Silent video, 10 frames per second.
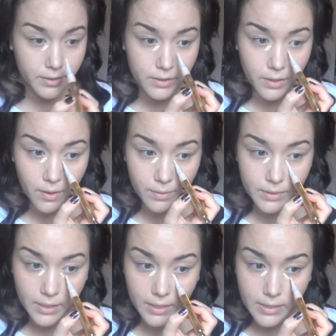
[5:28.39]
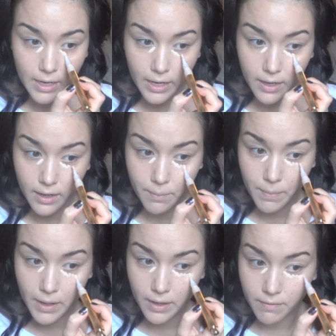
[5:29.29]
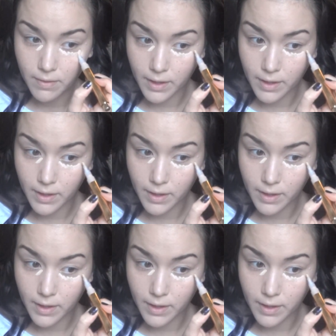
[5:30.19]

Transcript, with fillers: So I'm just going to take a bit of